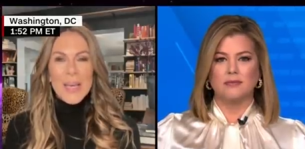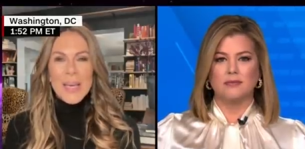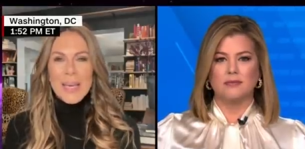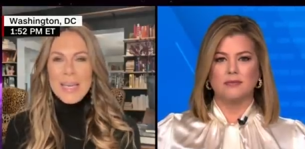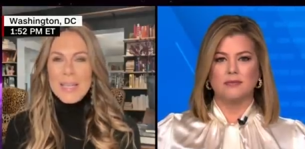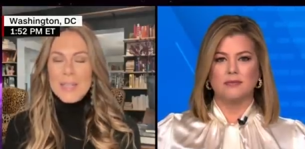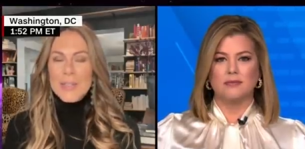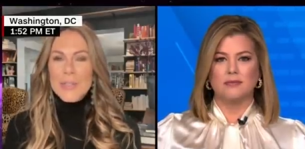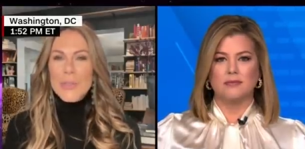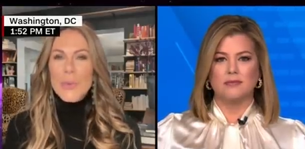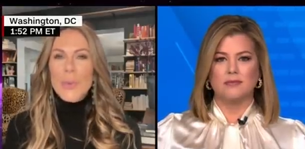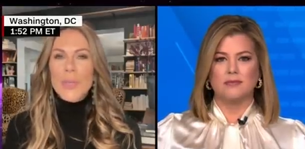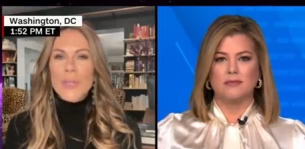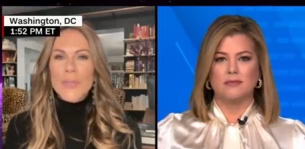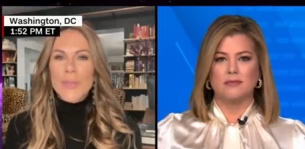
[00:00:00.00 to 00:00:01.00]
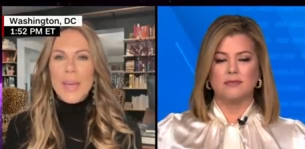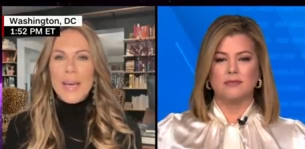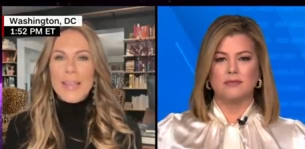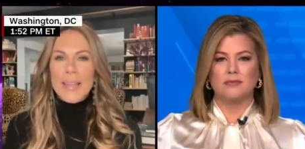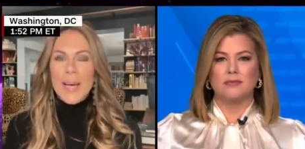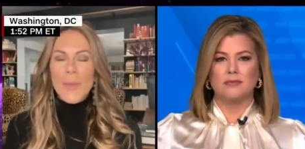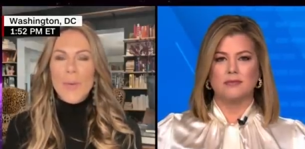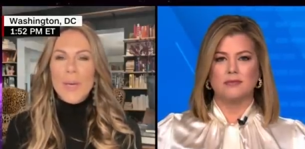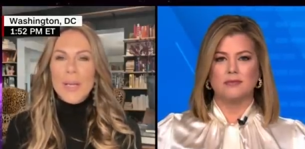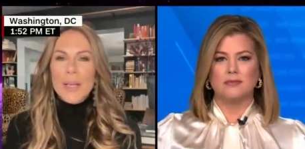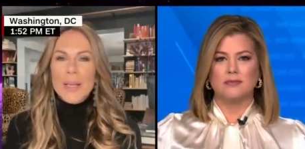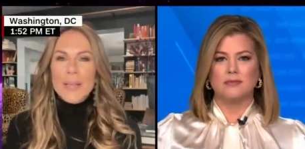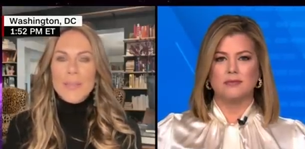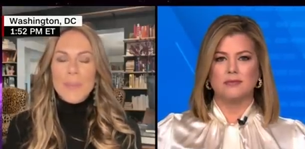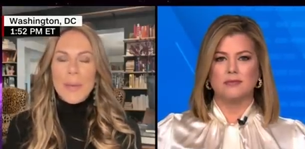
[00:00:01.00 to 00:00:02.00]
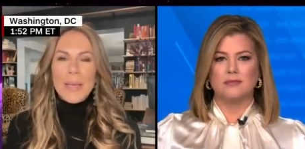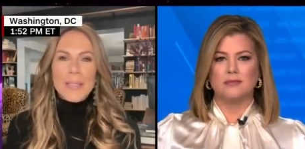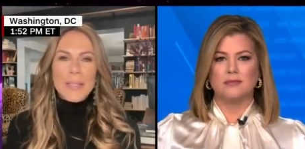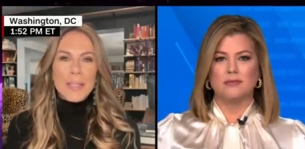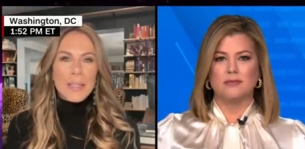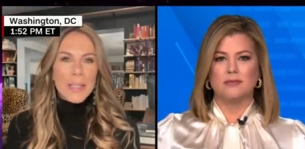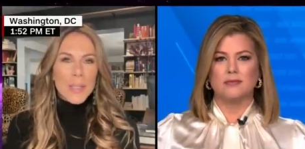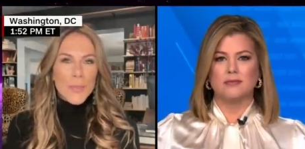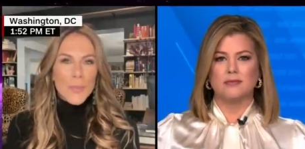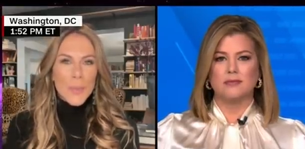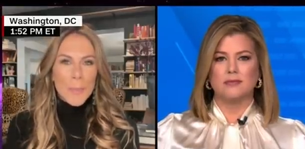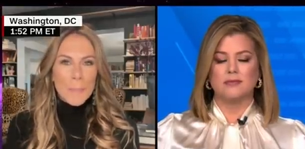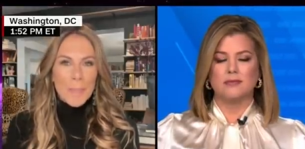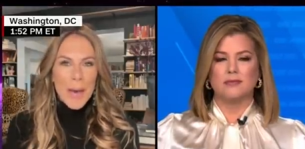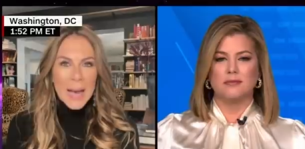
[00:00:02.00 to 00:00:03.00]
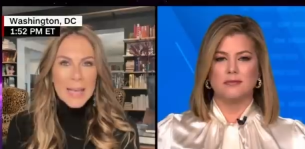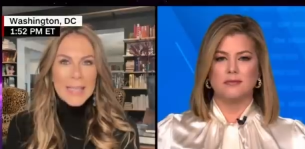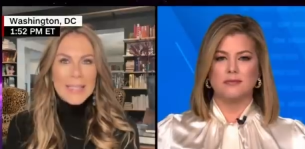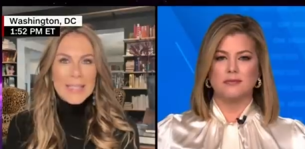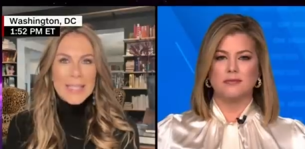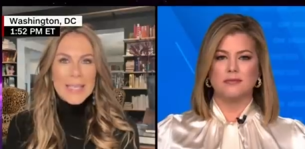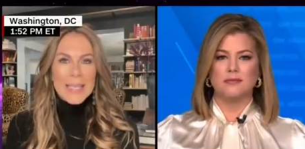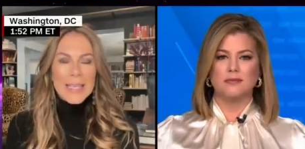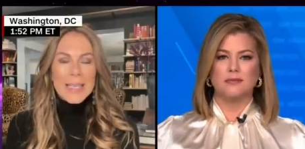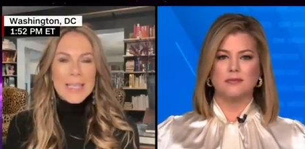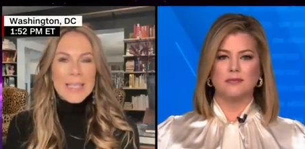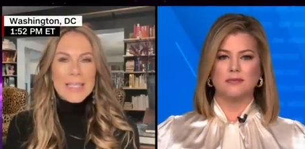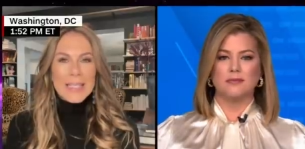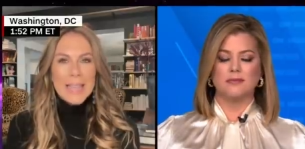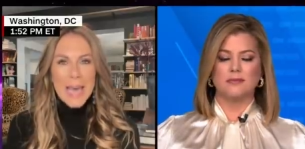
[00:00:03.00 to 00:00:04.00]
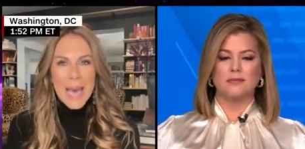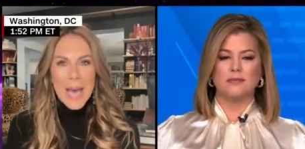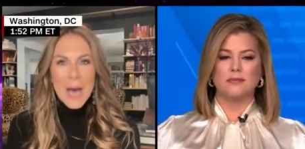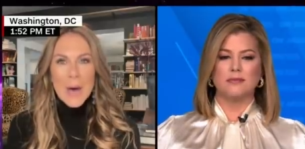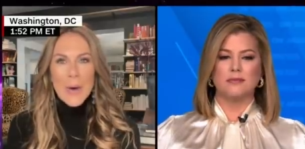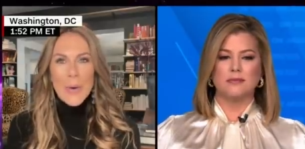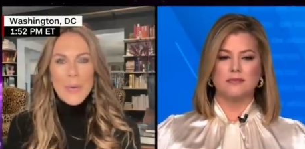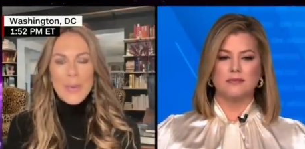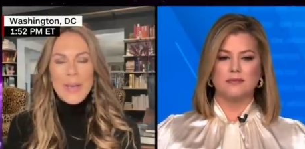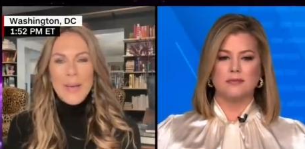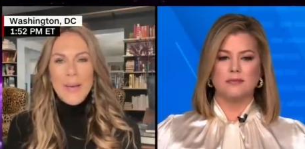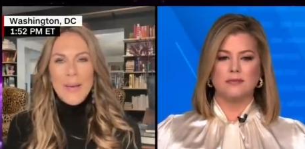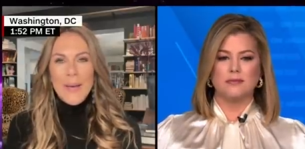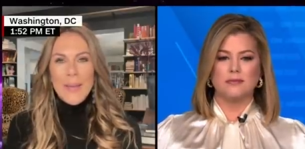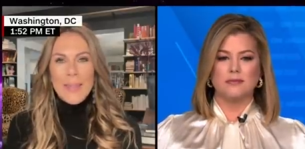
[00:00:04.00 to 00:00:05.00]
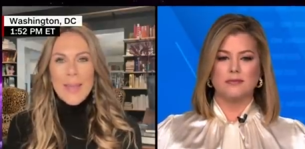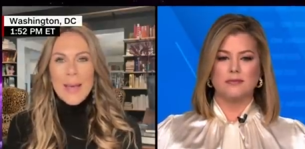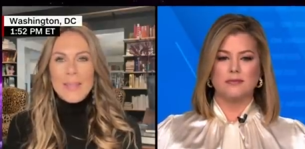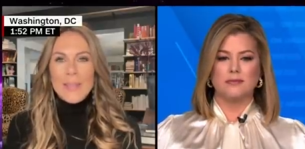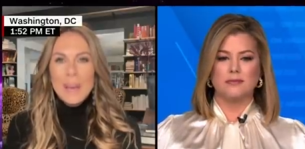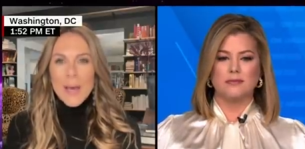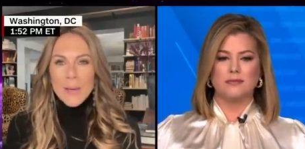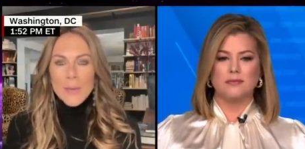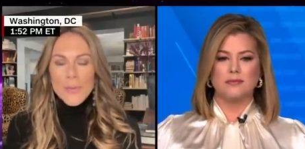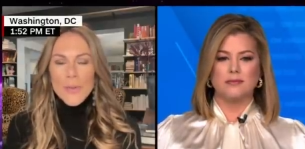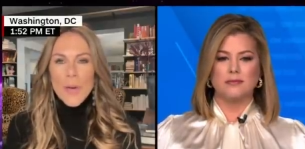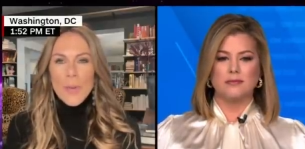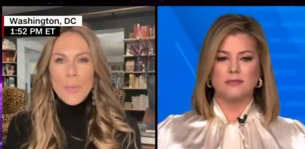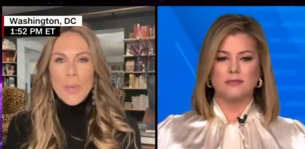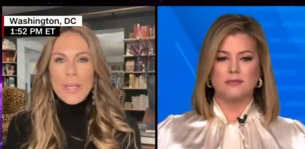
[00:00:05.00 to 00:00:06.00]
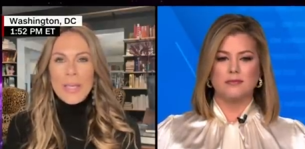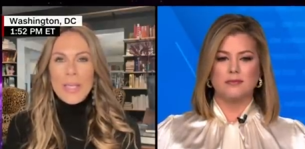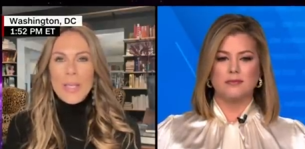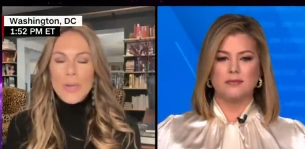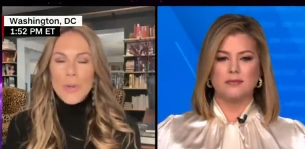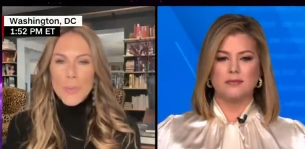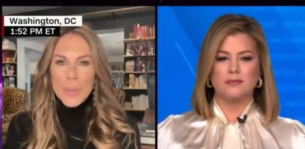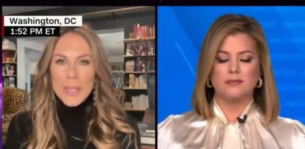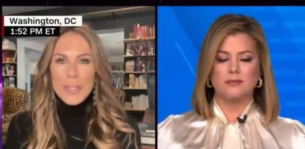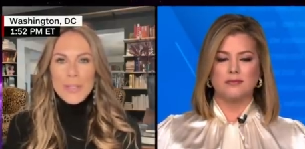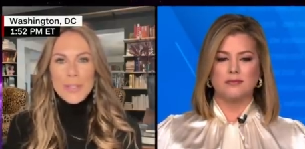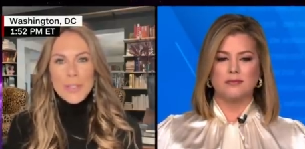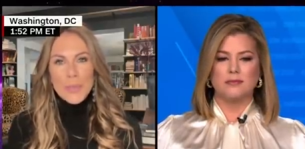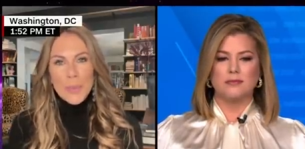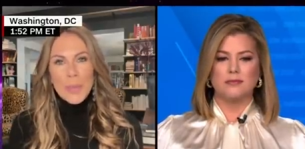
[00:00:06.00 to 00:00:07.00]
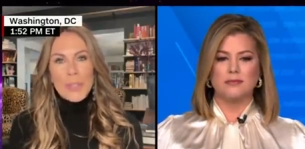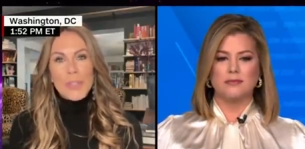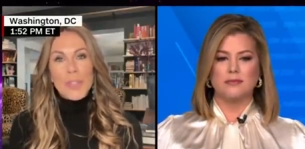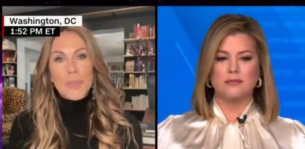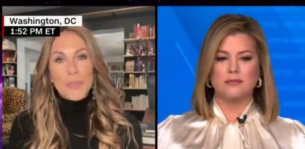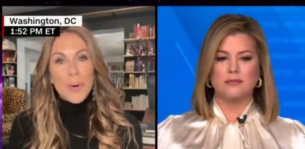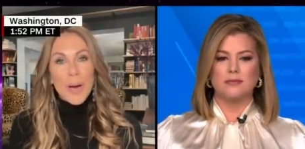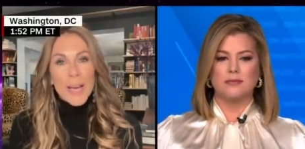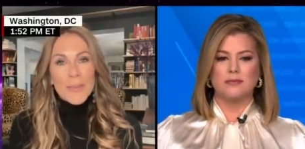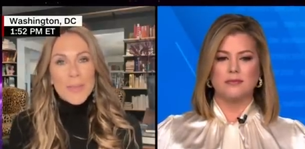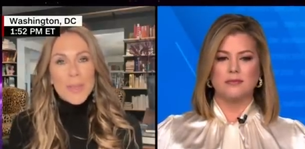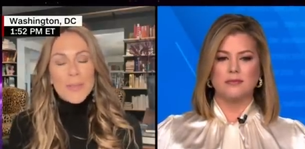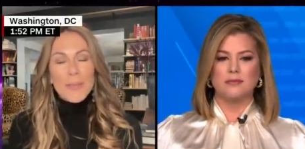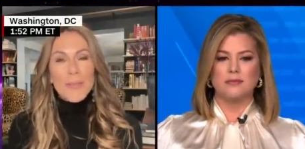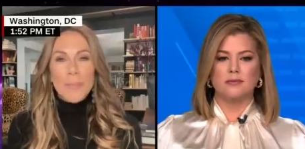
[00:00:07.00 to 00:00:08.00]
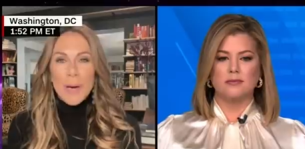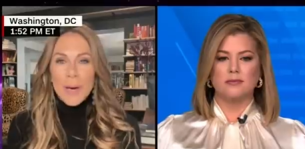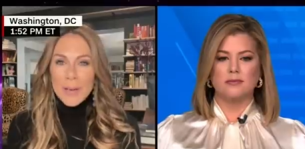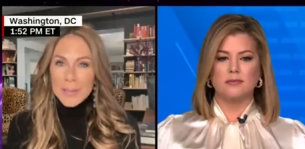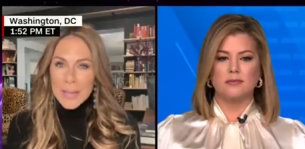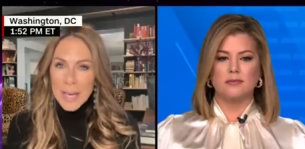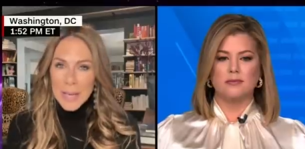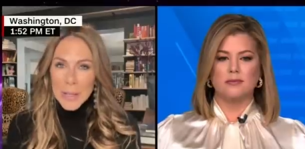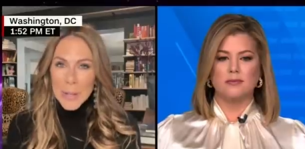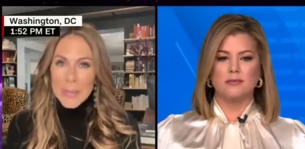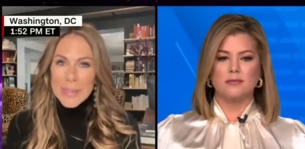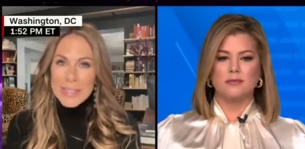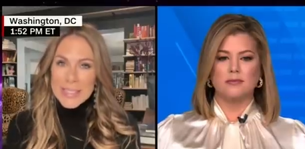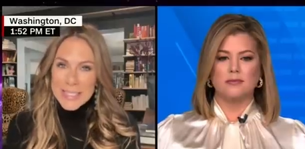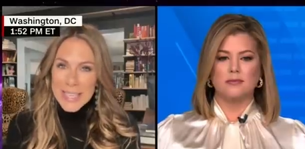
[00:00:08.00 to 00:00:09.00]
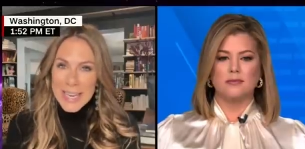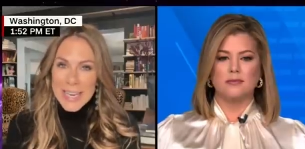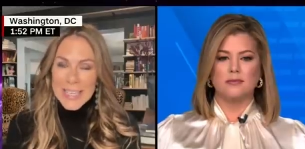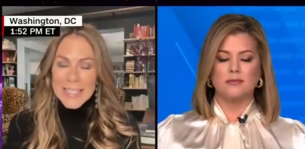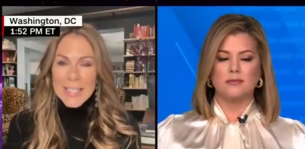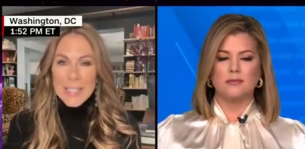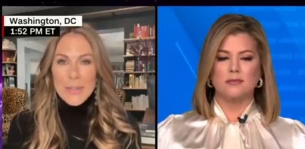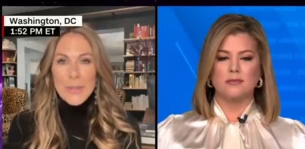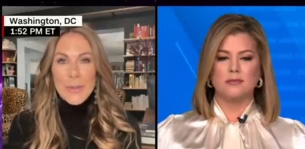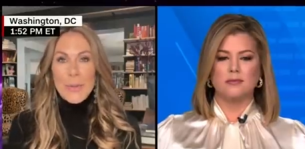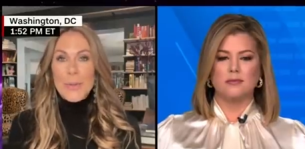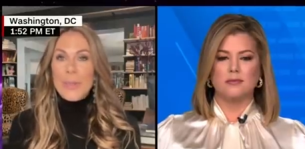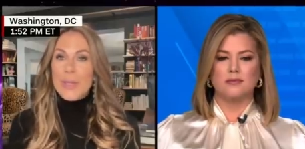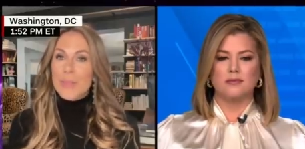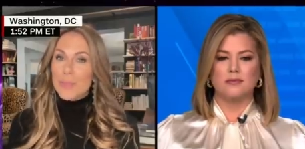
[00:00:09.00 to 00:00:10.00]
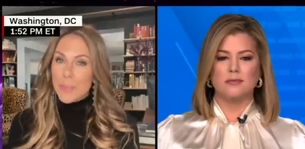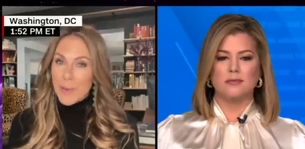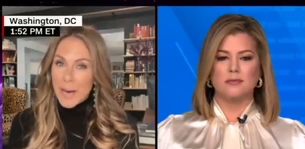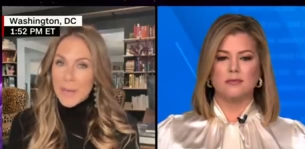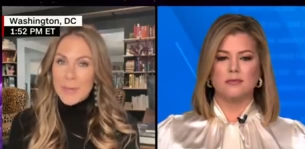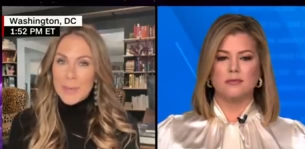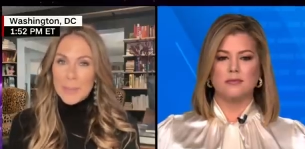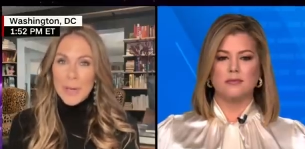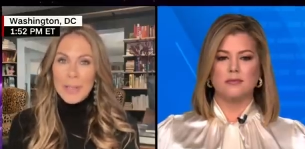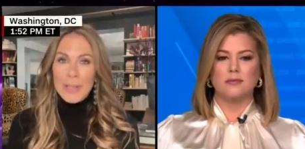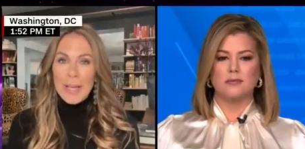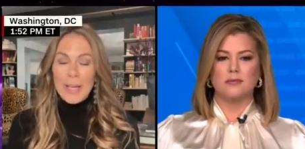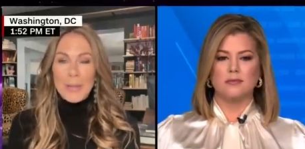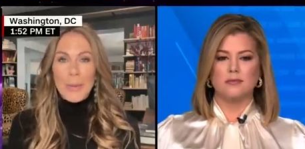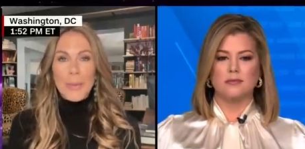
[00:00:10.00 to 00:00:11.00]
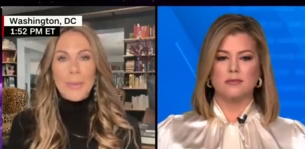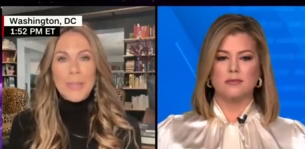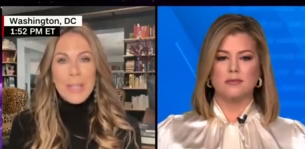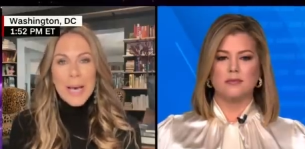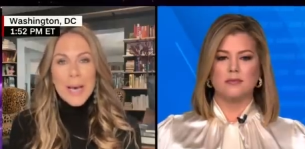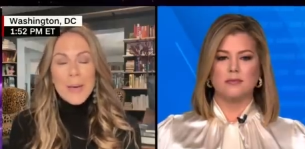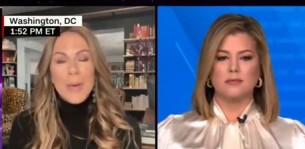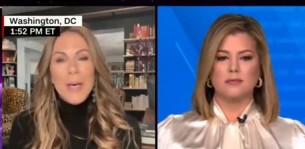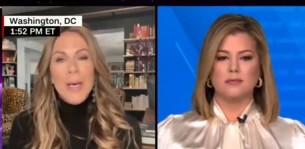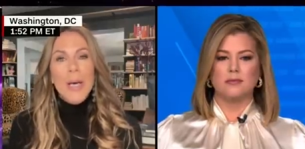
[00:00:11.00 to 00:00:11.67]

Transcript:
Speaker 1: It is sort of like that. What it is is basically reminding the town that Donald Trump, when he agreed to switch the private Mar a Lago estate into the private Mar a Lago club,